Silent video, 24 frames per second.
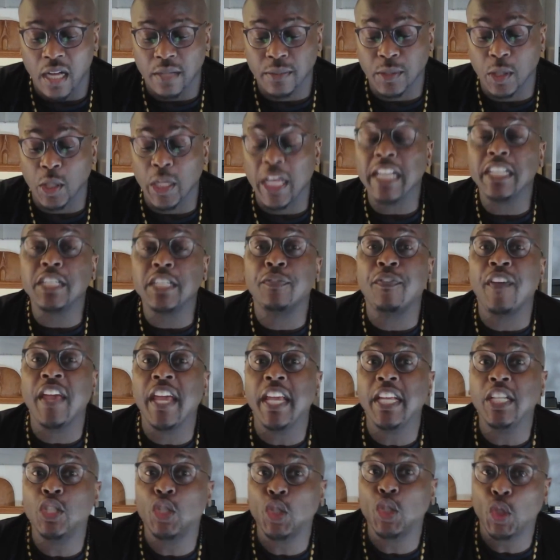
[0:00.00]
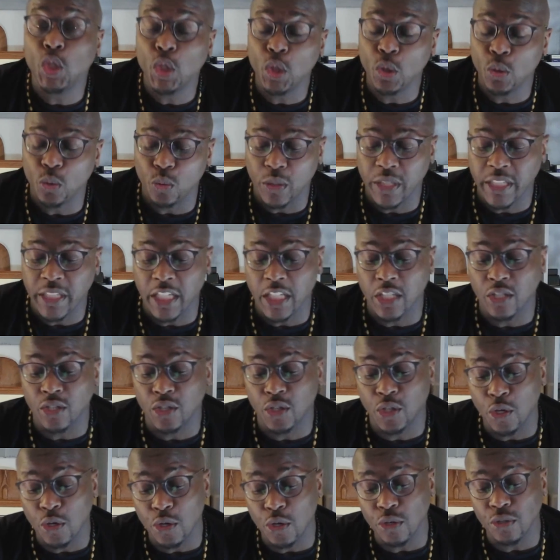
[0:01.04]
So that's phase 2, and then
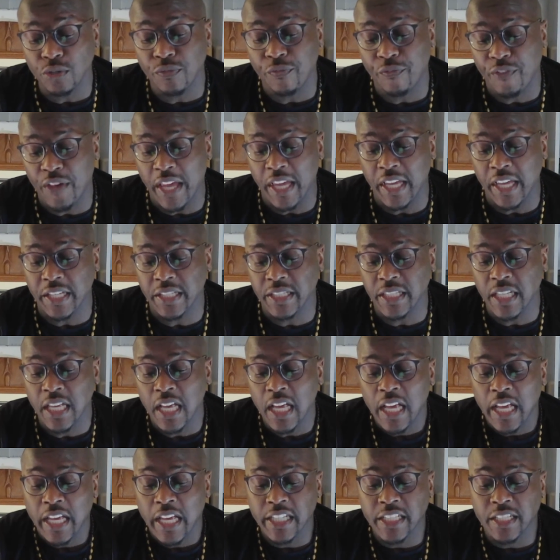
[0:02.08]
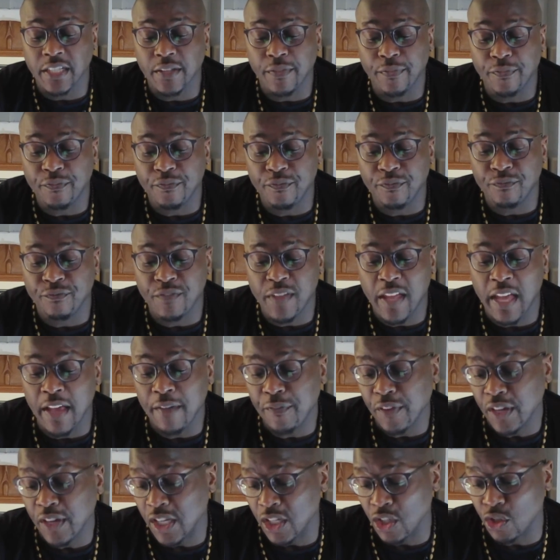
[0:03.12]
third phase is the
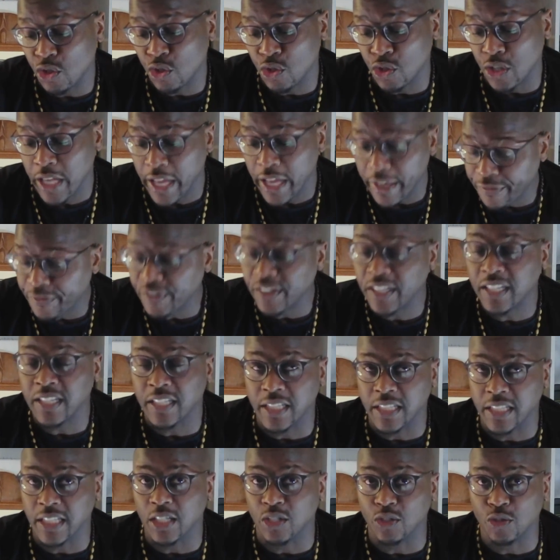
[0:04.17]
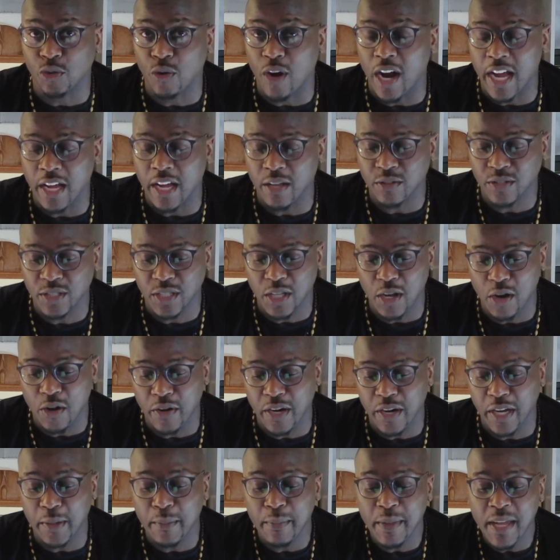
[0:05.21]
efficacy trial.
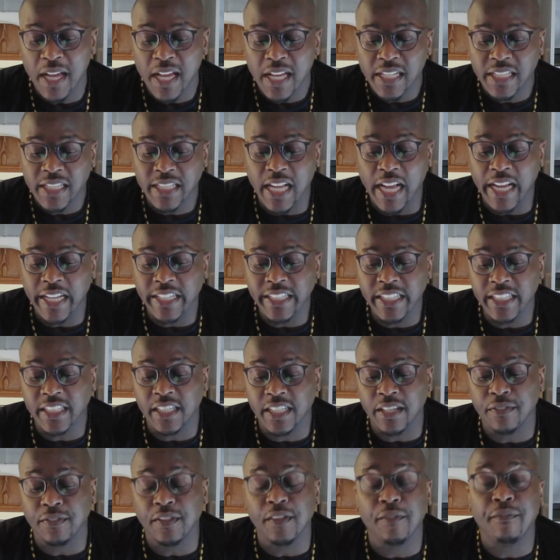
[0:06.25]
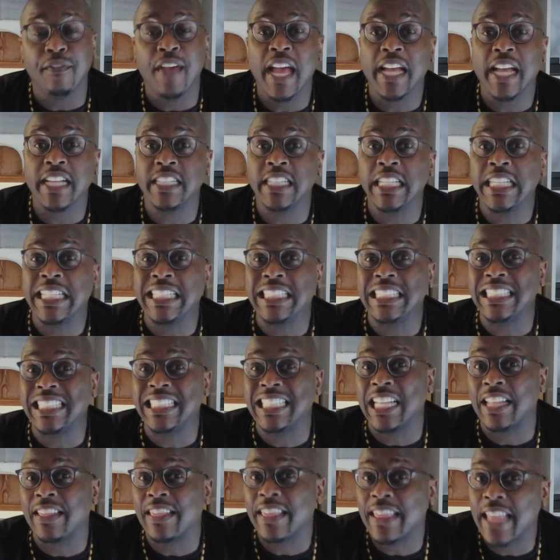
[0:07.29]
Scientists give the vaccine
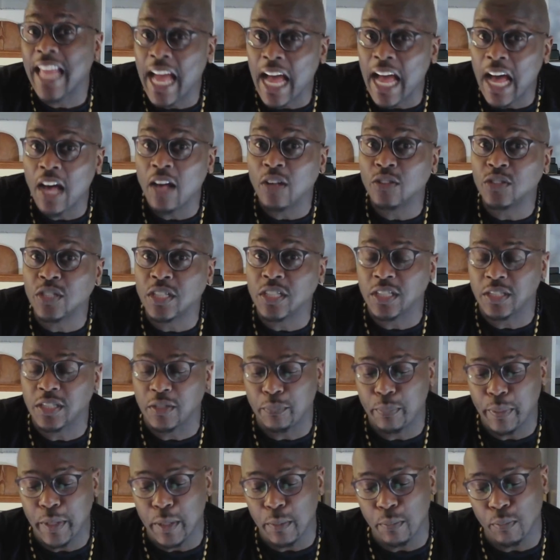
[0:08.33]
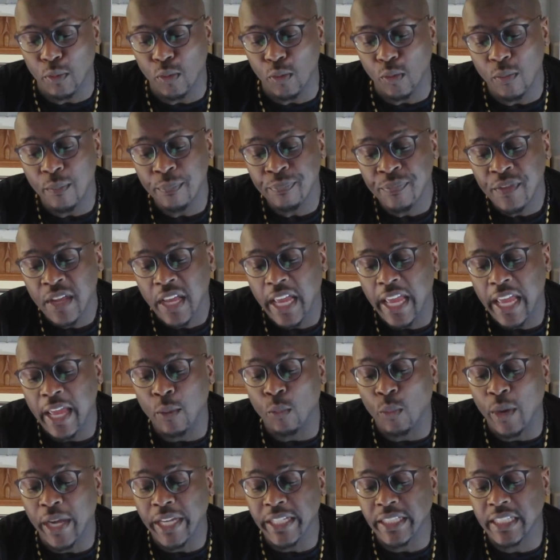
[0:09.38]
to thousands of people
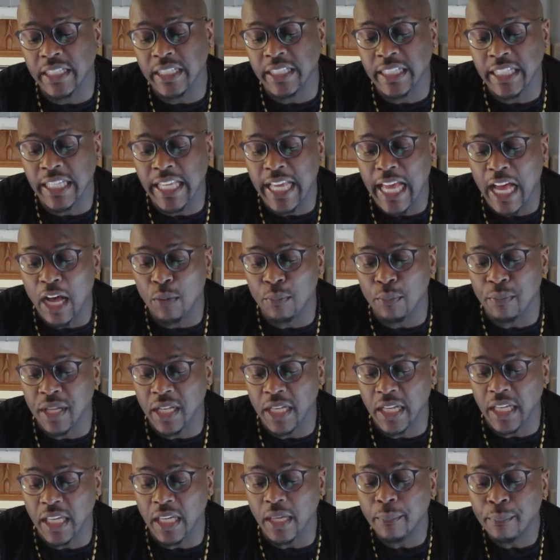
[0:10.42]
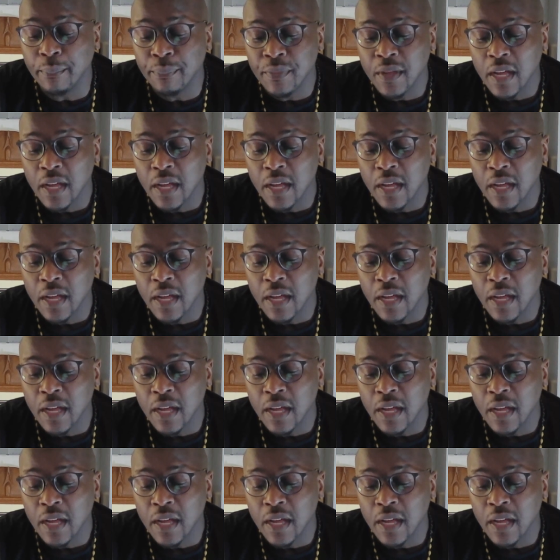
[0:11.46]
and wait to see how many